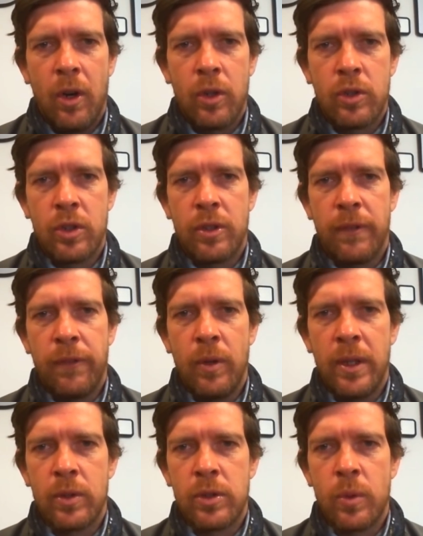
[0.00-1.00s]
or just a
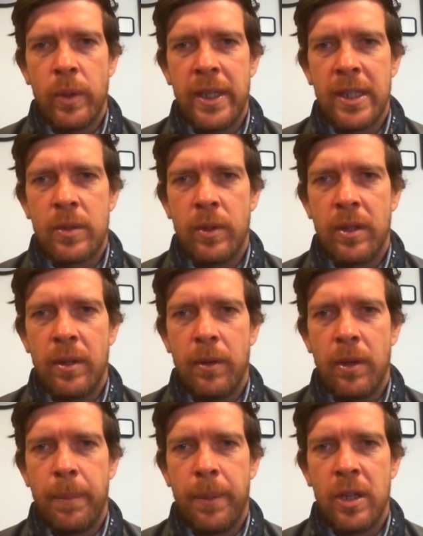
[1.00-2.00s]
few little tweaks with
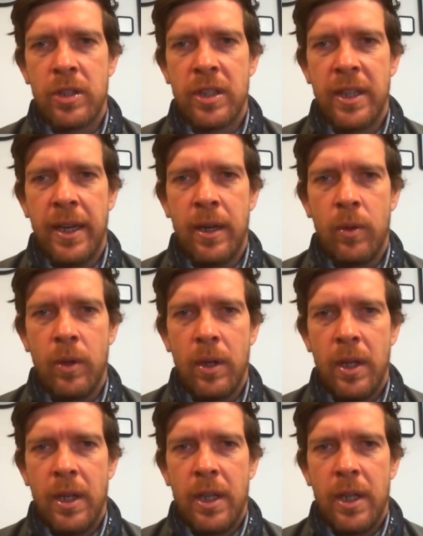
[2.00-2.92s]
the, the personnel